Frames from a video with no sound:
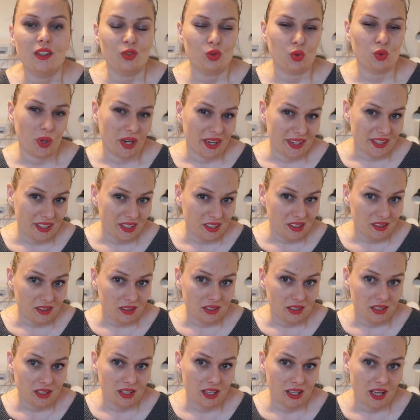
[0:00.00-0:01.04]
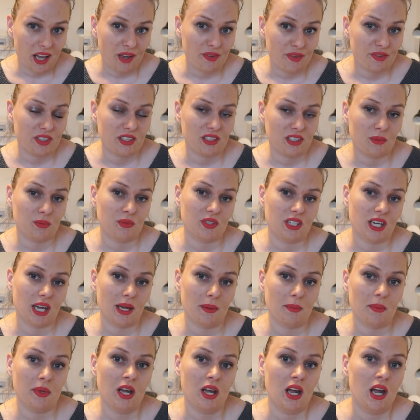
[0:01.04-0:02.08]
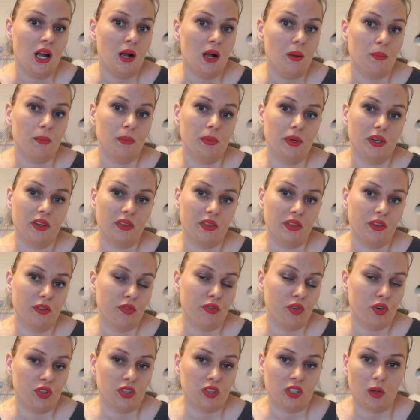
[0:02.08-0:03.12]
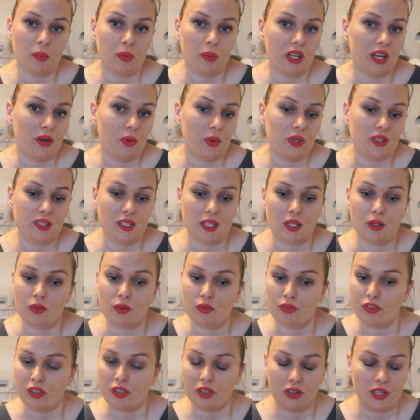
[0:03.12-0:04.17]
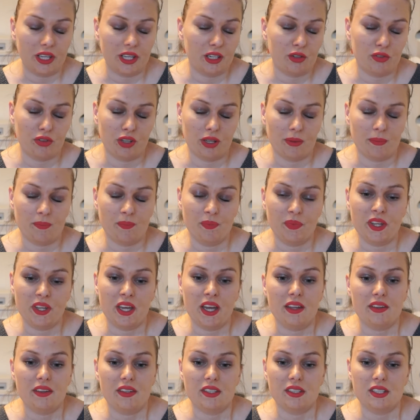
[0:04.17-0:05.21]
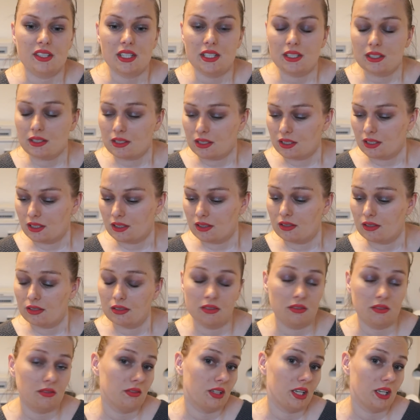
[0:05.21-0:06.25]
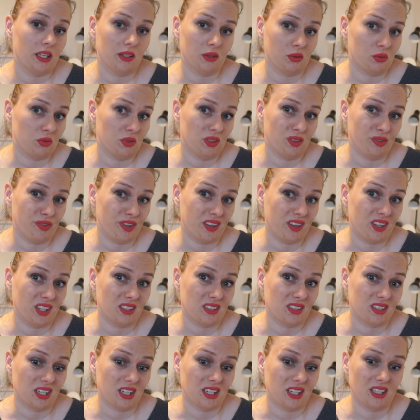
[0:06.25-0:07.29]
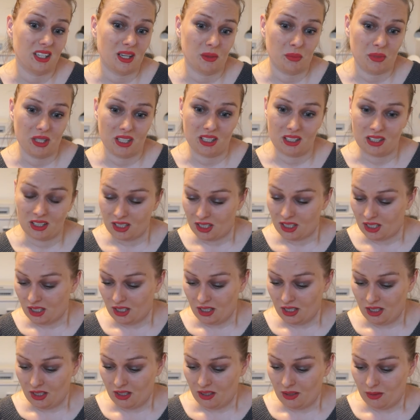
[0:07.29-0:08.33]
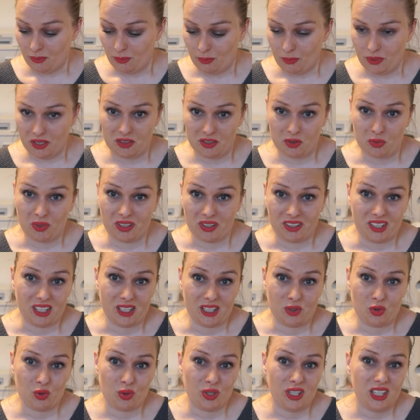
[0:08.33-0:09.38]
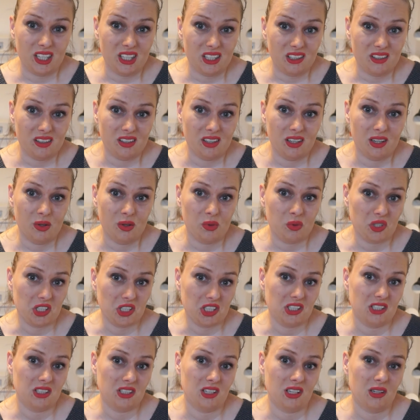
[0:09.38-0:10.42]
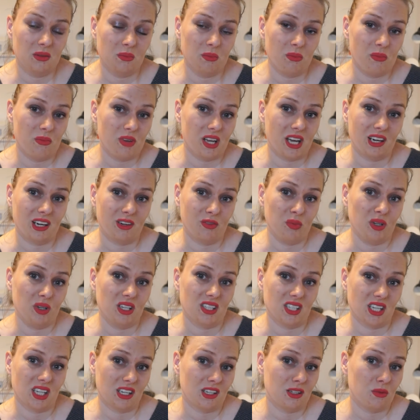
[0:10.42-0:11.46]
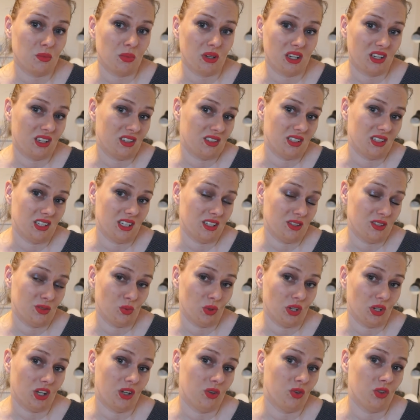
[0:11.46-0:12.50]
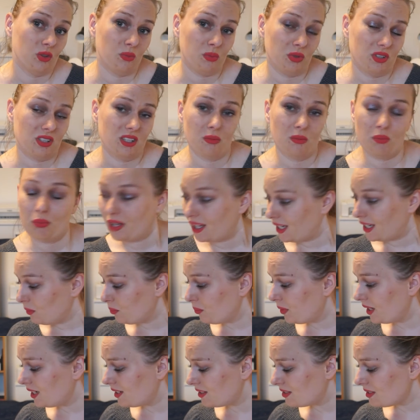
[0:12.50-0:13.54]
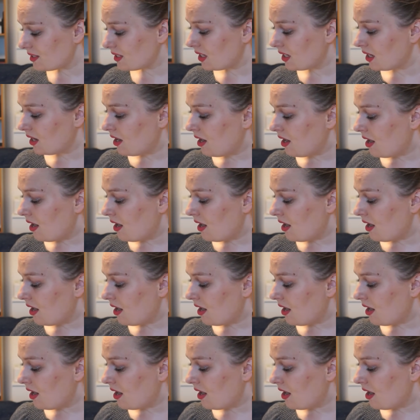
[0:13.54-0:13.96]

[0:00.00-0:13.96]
drier after some time but the first couple hours I don't feel anything. The scent, I don't really think there's none. I mean, it smells like tree, which kind of makes sense because it is 100% plant-based.